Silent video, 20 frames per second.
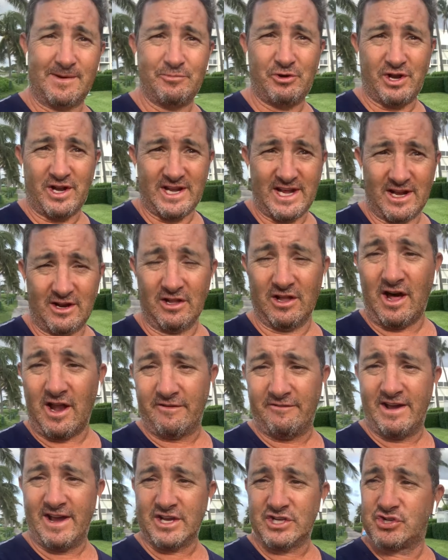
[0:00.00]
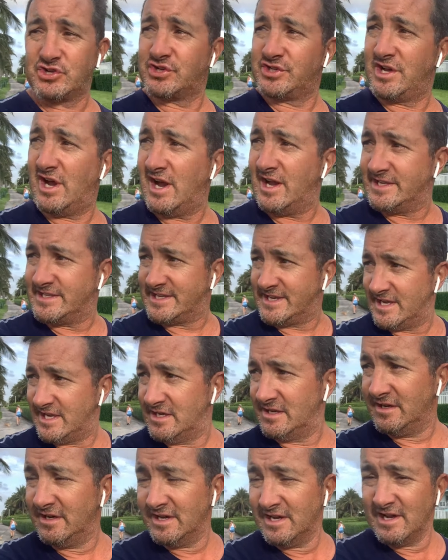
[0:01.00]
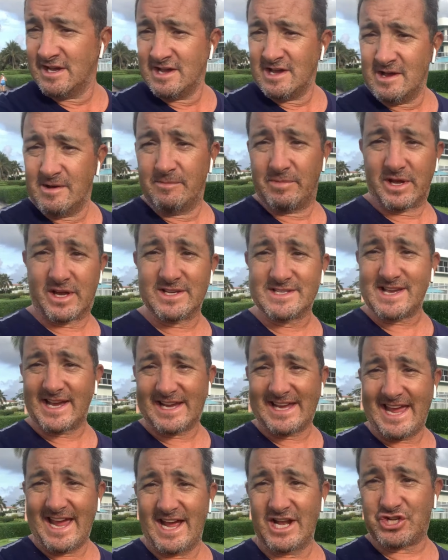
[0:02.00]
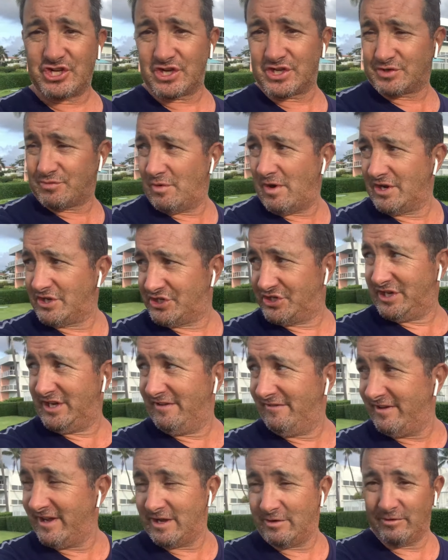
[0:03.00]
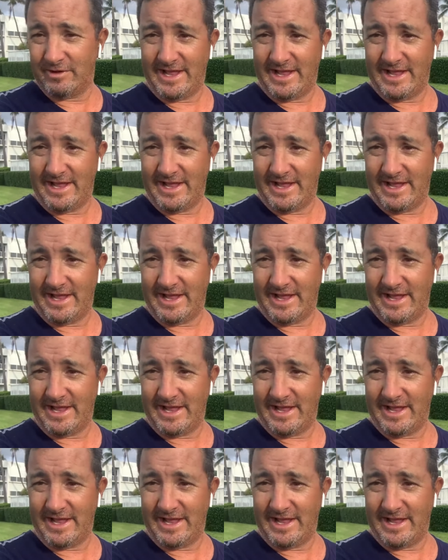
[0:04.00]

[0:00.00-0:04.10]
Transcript: I'm going to get a lot of exercise in because I can't just watch TV